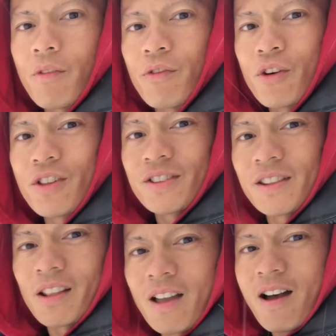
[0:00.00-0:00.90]
furthest
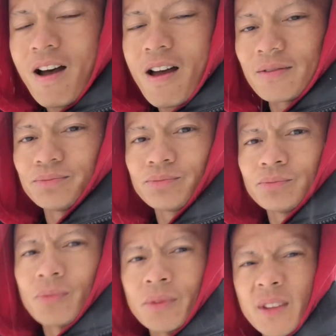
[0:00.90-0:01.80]
in the lot,
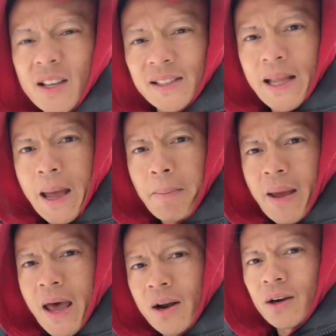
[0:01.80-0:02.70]
does not
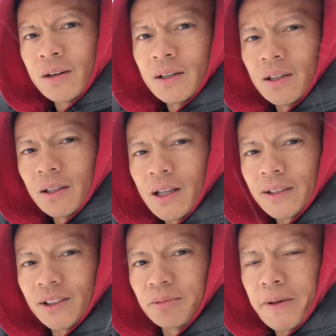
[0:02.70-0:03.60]
matter.
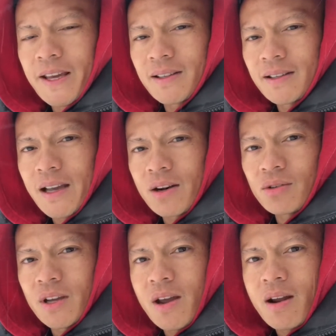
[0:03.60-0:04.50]
Lots of spaces, I
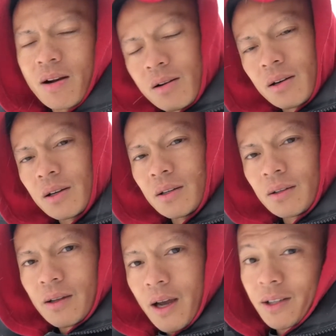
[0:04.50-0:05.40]
don't care.
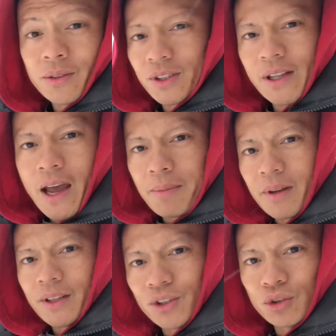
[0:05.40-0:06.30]
Actually, it was just a
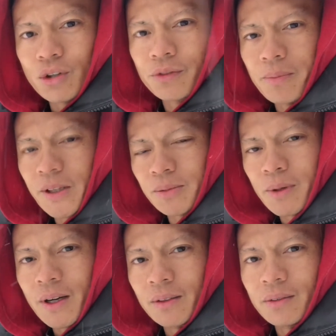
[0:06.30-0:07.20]
habit. I just drove to my
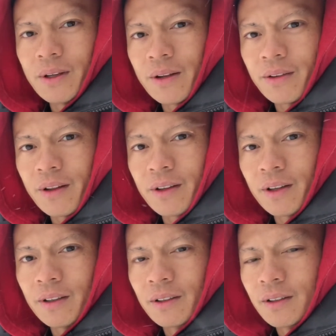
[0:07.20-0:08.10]
spot without
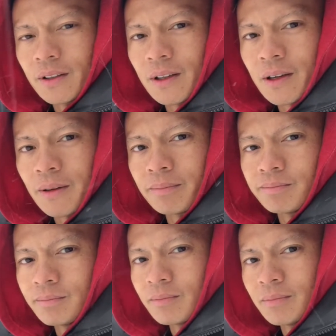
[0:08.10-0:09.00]
thinking.
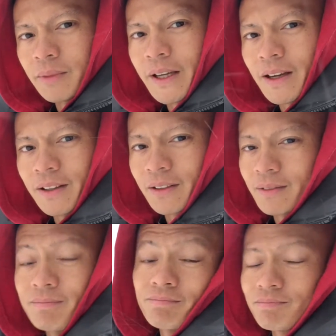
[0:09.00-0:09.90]
But yeah,
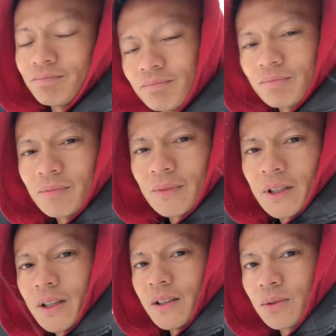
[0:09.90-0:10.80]

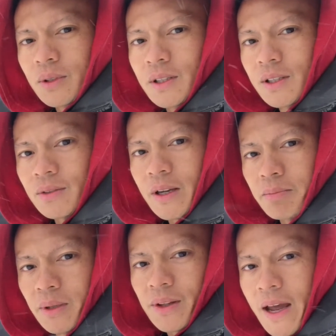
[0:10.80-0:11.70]
it is what it is, right?
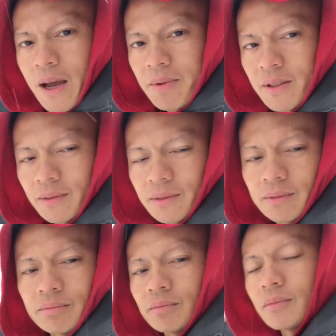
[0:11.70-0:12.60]
Build a habit
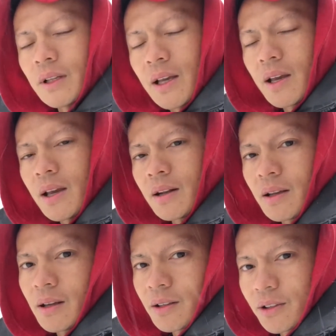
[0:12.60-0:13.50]

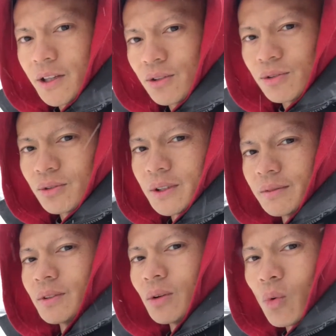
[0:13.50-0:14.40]
and you'll get used to it.
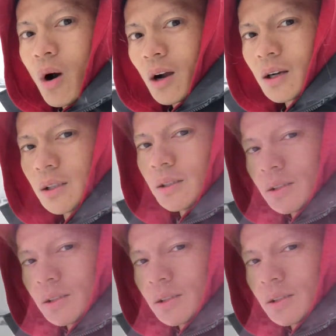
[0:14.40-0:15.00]
Walk.